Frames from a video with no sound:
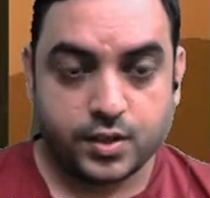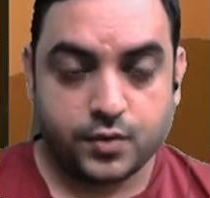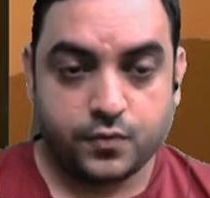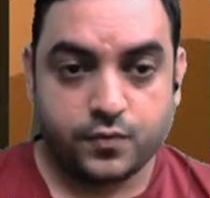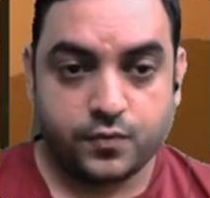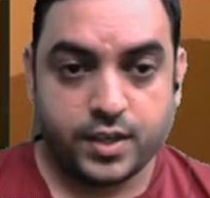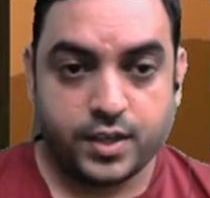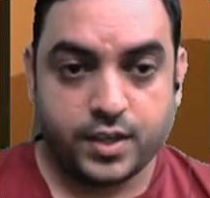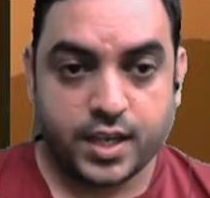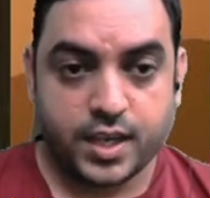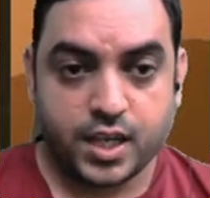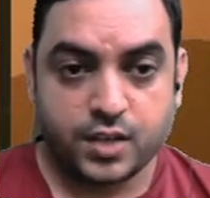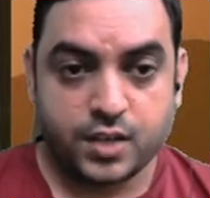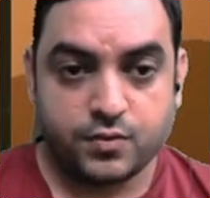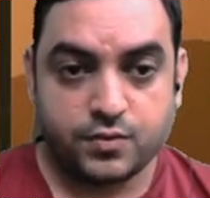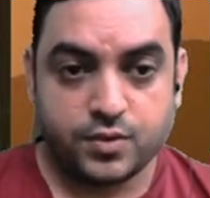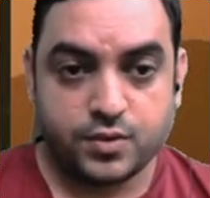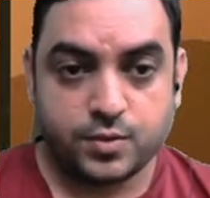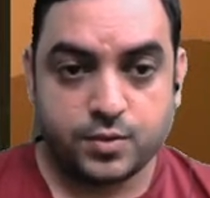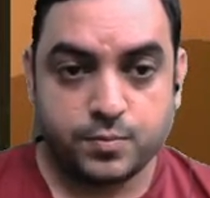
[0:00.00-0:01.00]
We have
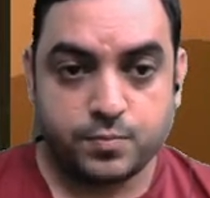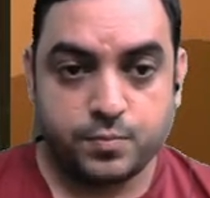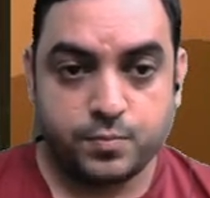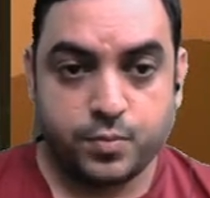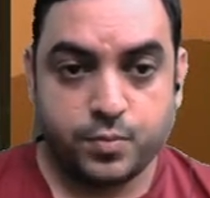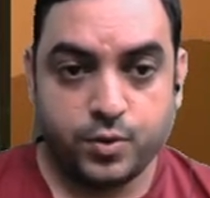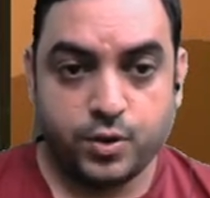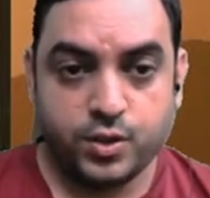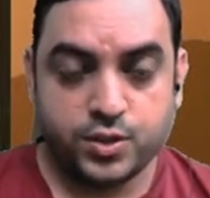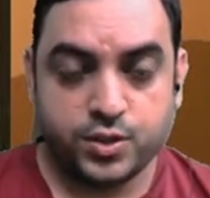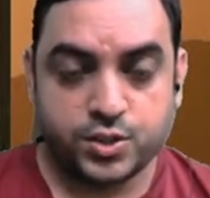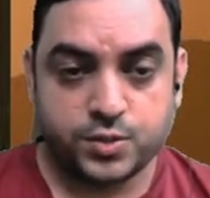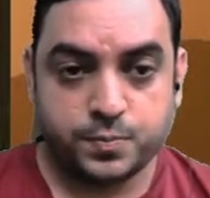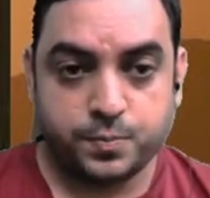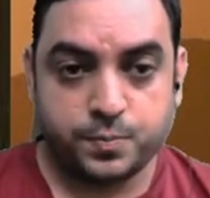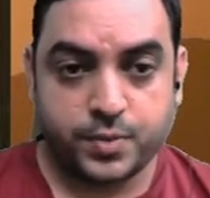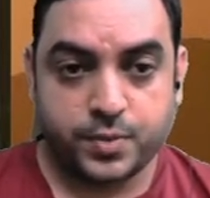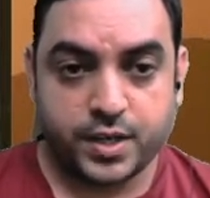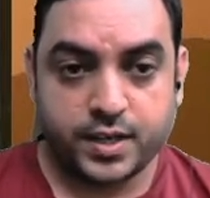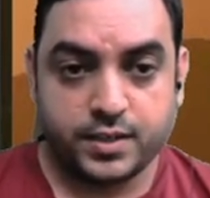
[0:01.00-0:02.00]
bull
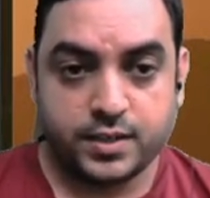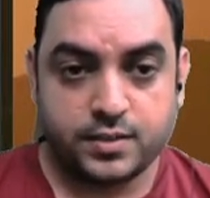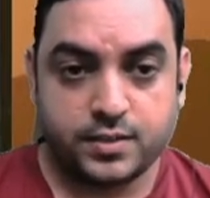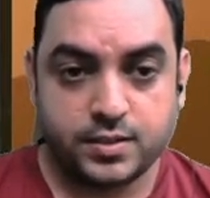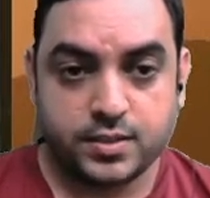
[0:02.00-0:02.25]
spread